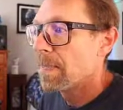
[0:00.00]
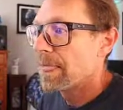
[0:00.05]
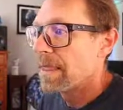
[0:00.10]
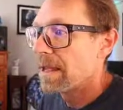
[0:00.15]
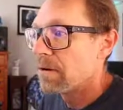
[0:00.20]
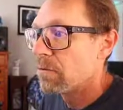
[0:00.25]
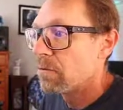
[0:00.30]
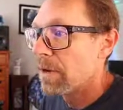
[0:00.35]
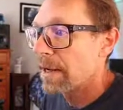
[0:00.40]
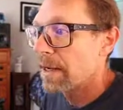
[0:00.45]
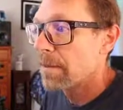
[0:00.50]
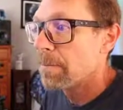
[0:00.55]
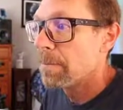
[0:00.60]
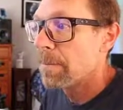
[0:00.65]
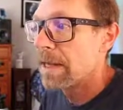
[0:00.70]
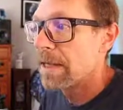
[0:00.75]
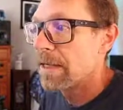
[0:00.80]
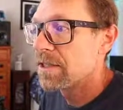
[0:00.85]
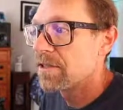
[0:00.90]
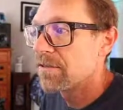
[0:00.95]
They
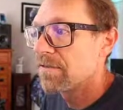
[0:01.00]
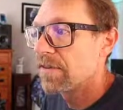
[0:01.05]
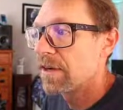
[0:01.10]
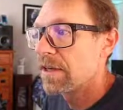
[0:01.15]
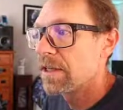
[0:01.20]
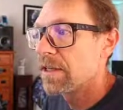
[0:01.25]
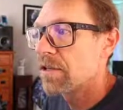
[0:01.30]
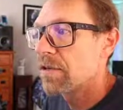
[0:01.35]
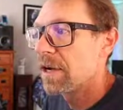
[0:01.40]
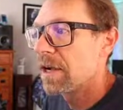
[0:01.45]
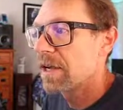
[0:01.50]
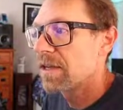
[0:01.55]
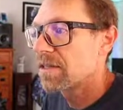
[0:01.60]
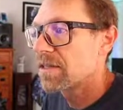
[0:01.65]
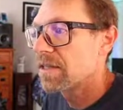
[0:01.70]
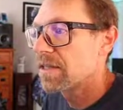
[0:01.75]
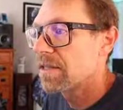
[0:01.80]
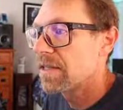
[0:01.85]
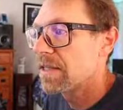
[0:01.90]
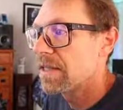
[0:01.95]
recommend defining your
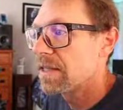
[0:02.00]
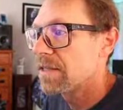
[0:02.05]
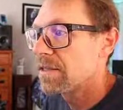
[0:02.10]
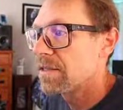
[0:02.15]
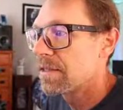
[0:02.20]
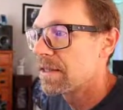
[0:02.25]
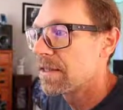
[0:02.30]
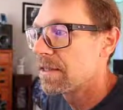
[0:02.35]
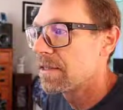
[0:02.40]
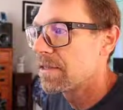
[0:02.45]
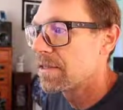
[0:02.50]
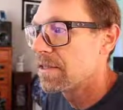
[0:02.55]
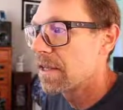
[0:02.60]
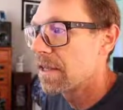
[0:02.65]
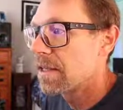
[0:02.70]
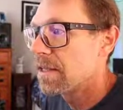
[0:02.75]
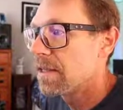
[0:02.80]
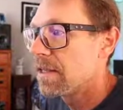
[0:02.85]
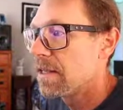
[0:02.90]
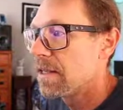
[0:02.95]
access keys
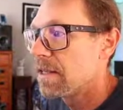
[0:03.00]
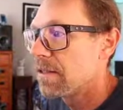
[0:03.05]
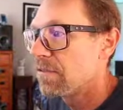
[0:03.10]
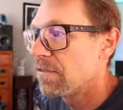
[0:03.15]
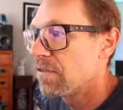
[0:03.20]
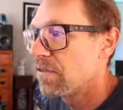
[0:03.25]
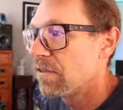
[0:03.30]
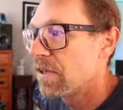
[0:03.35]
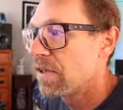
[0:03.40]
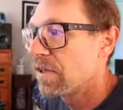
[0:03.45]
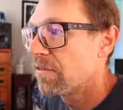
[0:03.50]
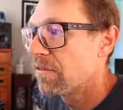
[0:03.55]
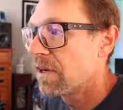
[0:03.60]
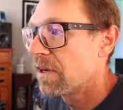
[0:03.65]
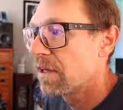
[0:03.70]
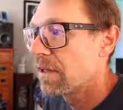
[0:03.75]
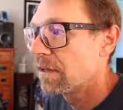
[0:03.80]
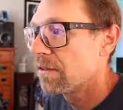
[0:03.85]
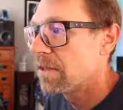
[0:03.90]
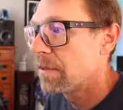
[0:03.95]
inside the config
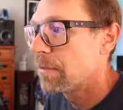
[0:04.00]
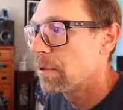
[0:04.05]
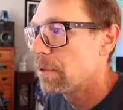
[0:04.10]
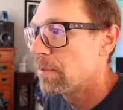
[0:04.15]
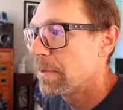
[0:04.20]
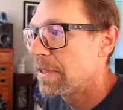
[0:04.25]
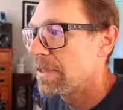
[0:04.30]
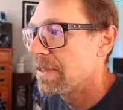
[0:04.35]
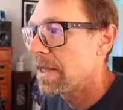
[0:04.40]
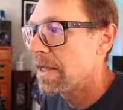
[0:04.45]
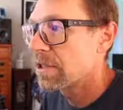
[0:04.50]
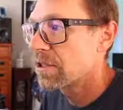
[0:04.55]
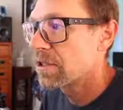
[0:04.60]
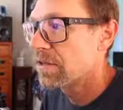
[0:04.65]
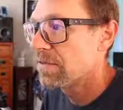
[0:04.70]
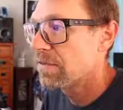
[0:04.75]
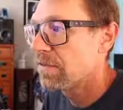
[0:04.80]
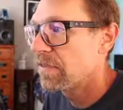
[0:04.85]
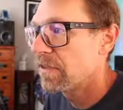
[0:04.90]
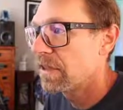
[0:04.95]
file,
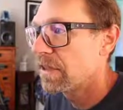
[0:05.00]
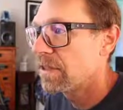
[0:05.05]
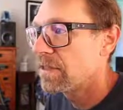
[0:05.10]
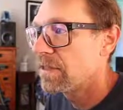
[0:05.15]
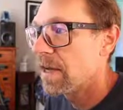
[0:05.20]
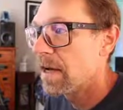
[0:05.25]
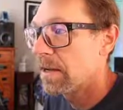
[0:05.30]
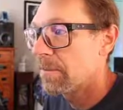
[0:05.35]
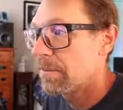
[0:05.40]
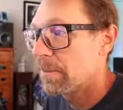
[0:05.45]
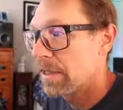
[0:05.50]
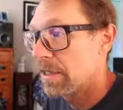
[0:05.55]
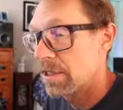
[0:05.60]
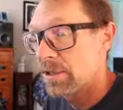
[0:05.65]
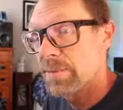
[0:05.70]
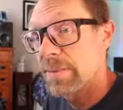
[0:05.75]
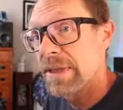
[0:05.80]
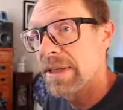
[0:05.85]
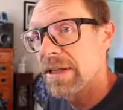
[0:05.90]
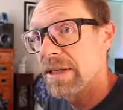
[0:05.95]

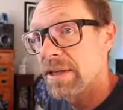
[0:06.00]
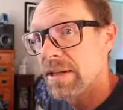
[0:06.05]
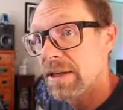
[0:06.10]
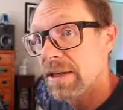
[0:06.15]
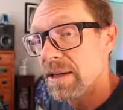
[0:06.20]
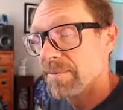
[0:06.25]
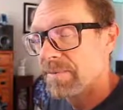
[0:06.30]
wp-config.php,